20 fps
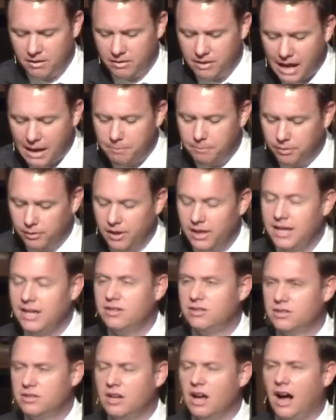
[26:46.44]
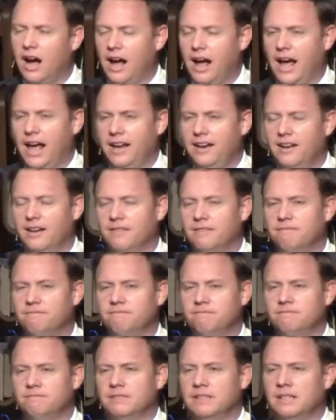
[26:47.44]
They pleased God.
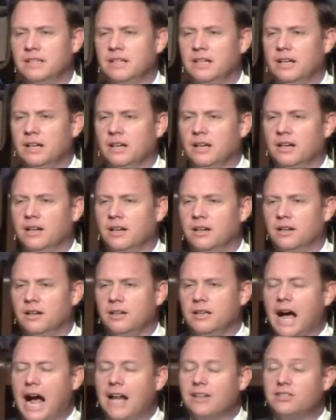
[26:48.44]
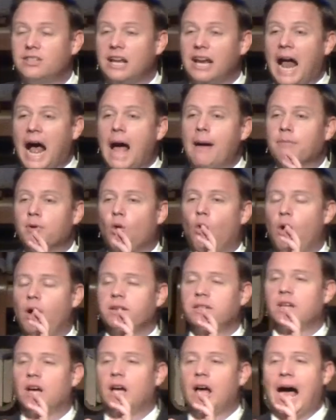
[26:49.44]
God said, I'm
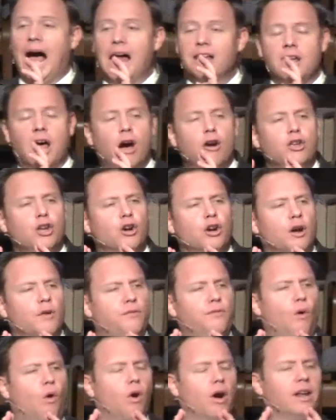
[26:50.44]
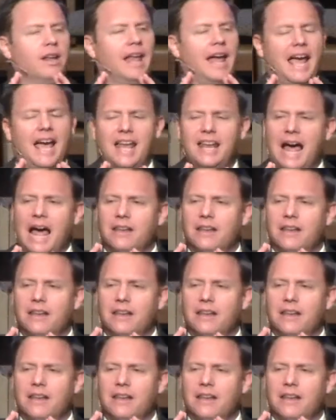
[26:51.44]
going to, I know you're in a foreign land.